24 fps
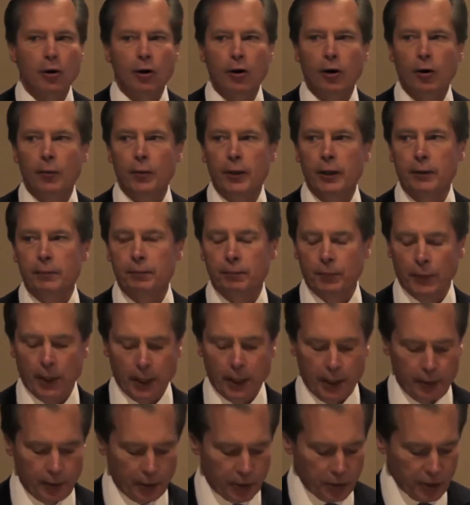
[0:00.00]
harming
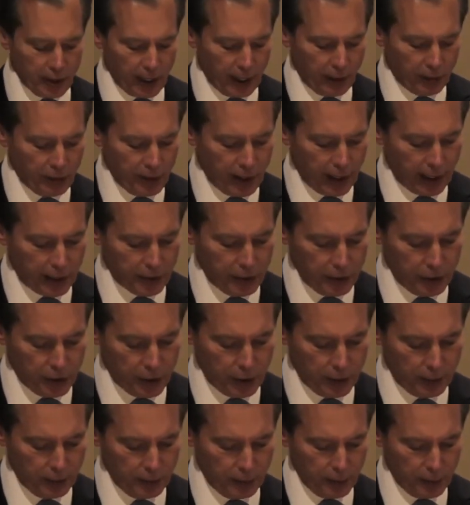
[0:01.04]
the state of Texas.